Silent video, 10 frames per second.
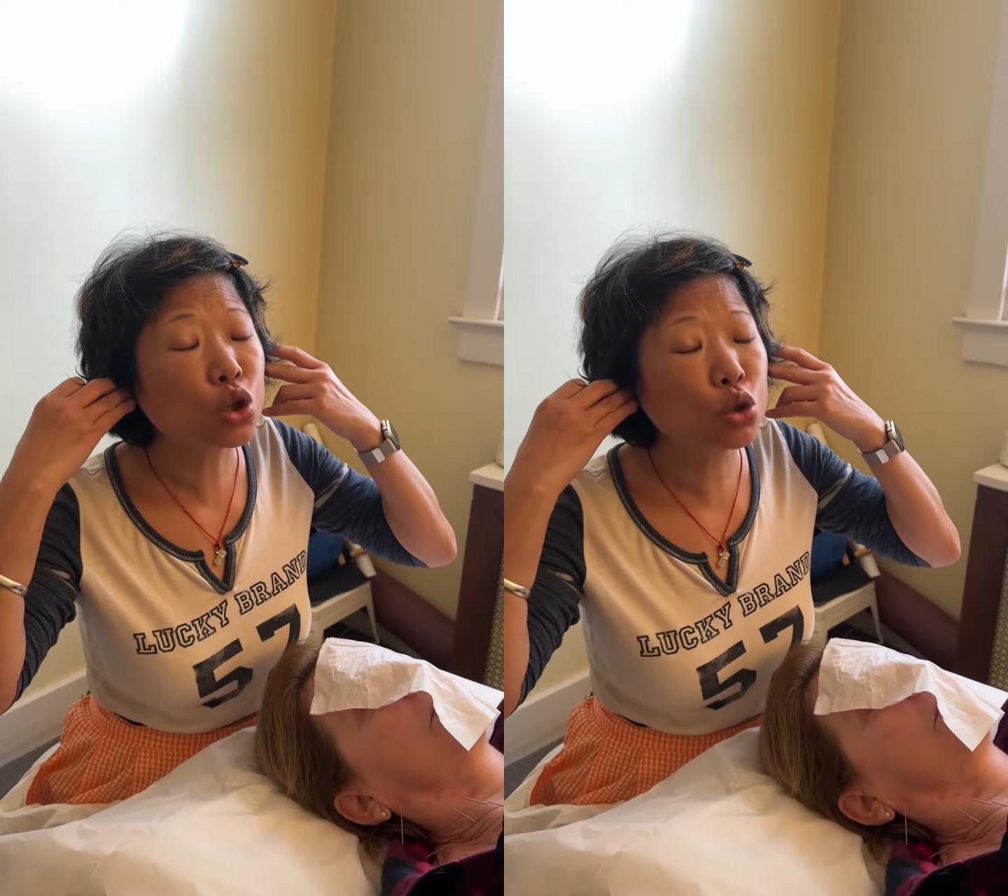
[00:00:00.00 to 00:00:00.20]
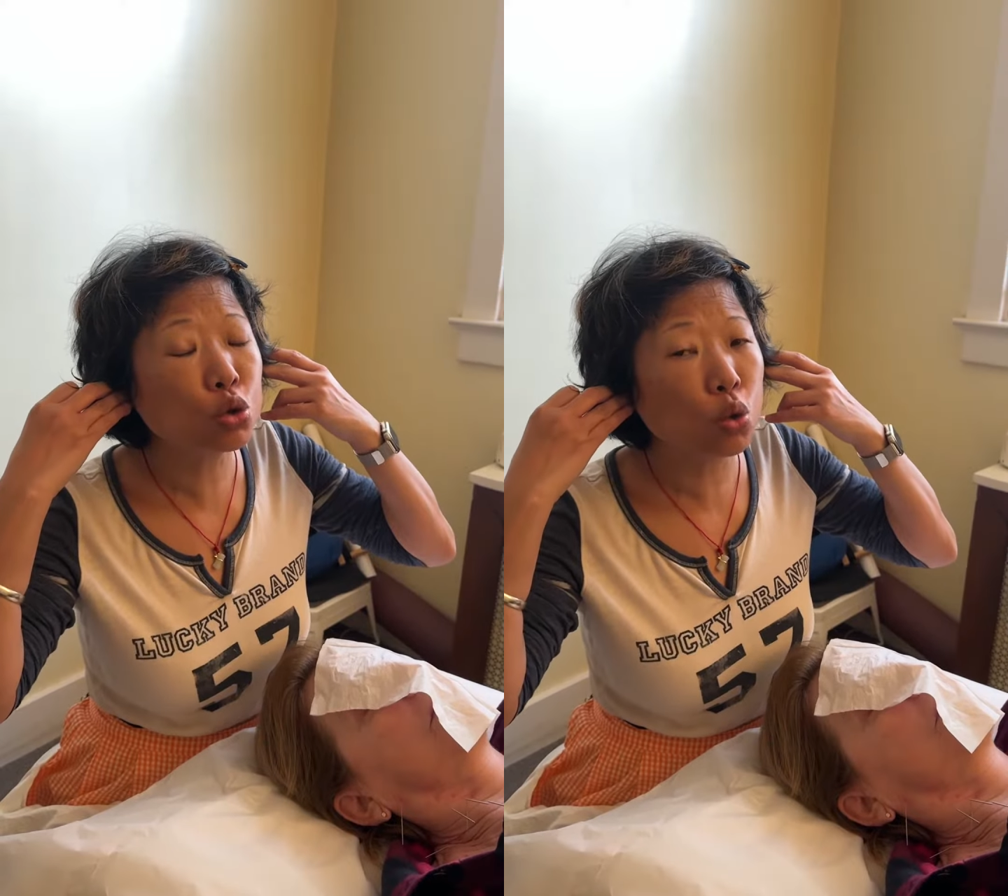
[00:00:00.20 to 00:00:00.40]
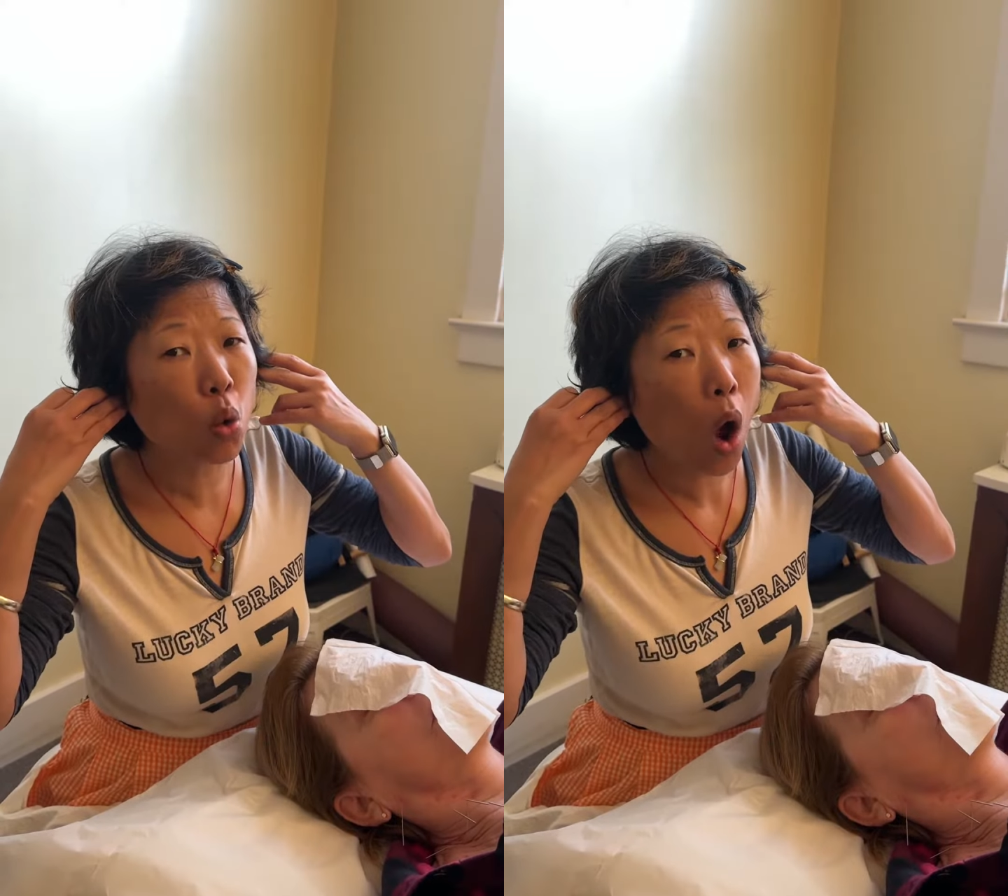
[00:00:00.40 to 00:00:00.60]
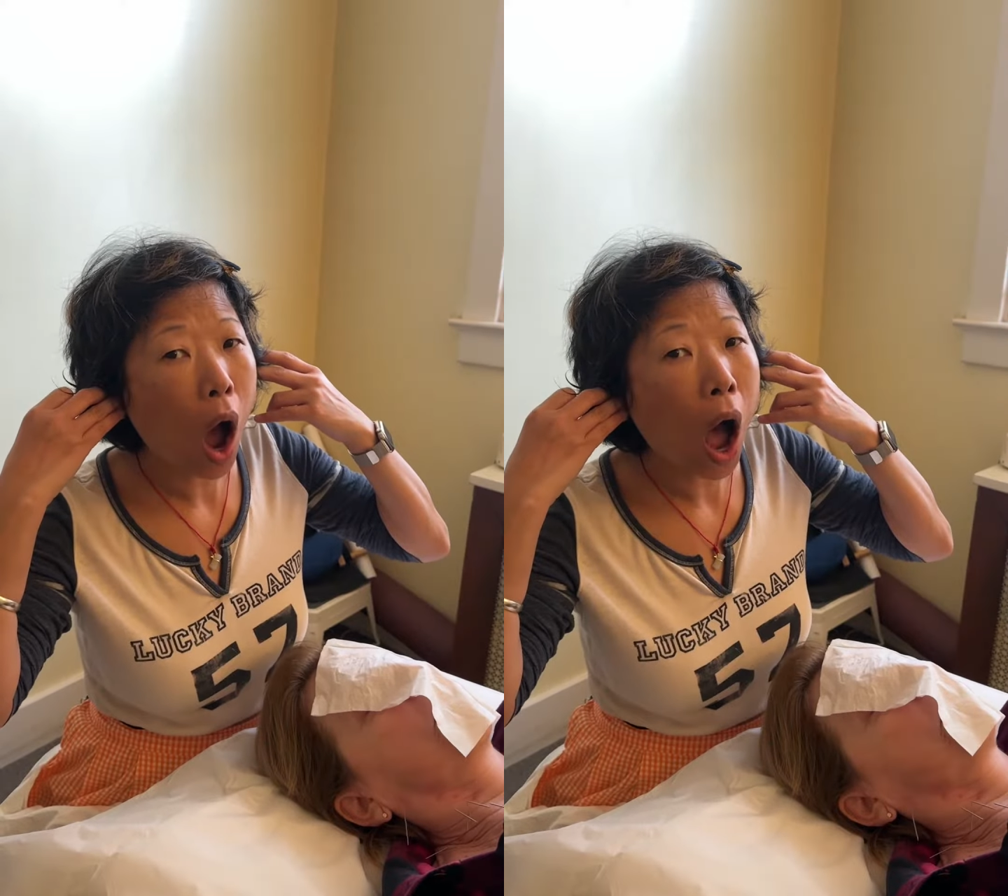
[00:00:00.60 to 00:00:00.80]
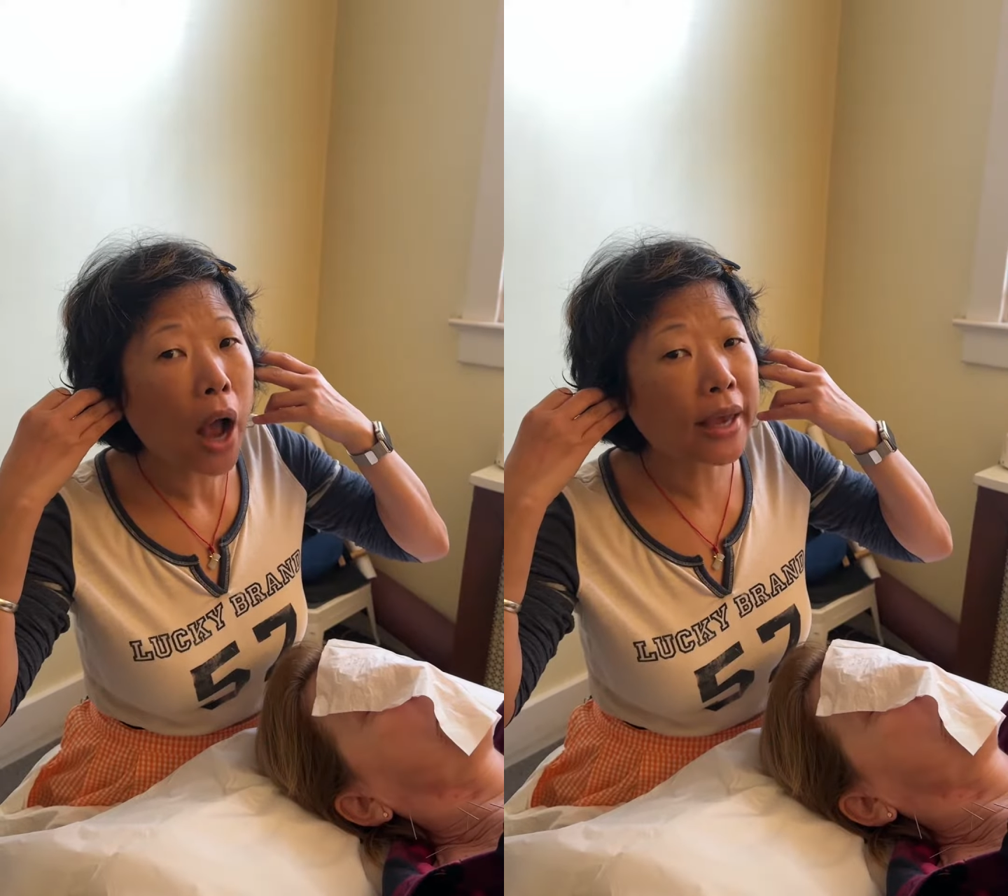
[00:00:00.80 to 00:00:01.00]
to
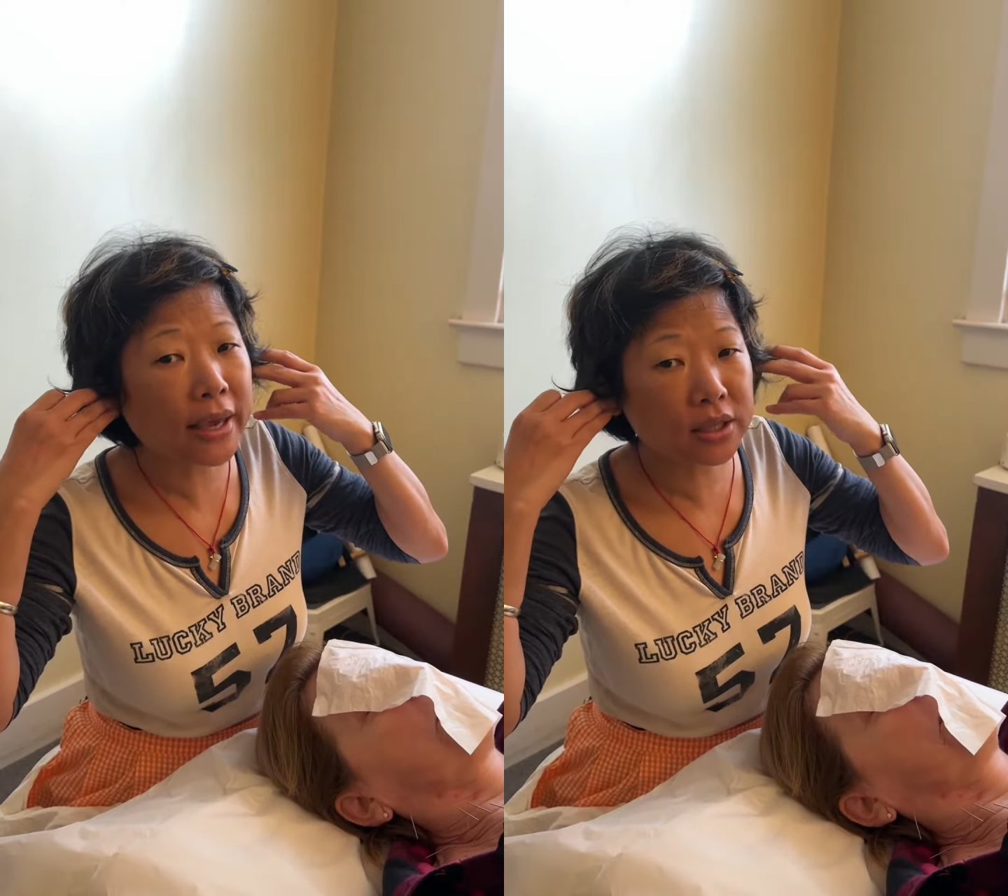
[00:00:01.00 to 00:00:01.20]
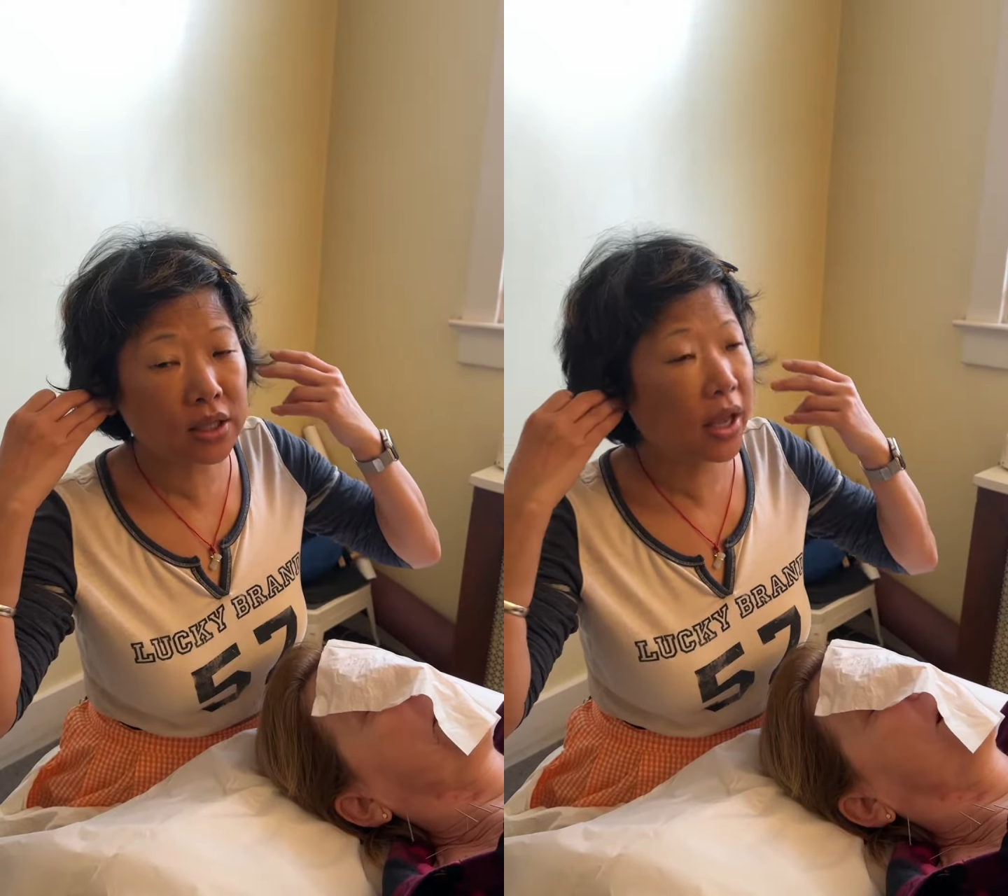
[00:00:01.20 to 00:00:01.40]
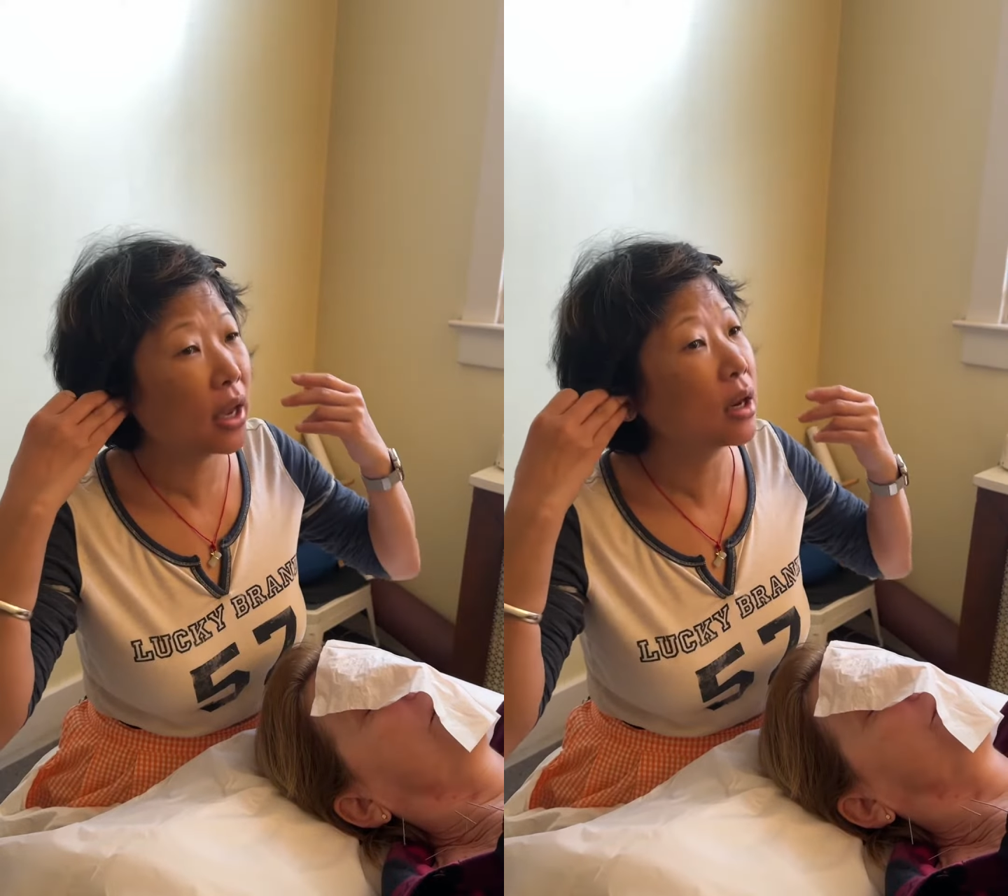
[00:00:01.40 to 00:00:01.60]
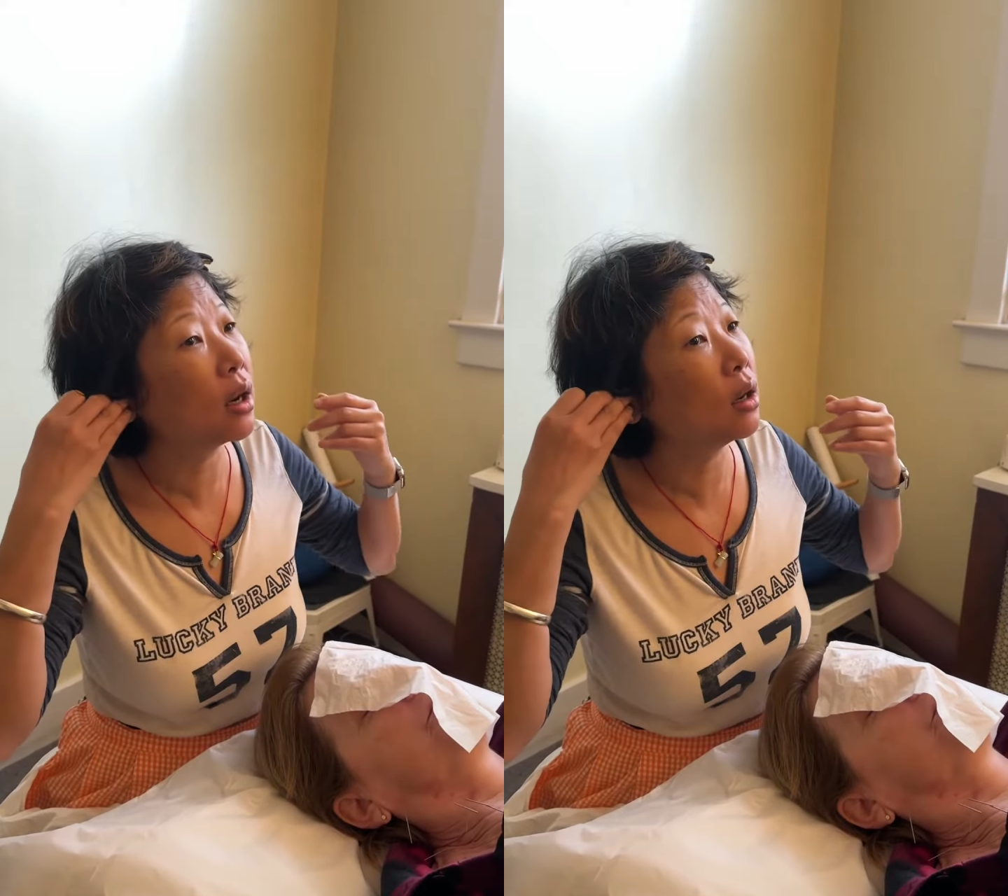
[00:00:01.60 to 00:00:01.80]
get to the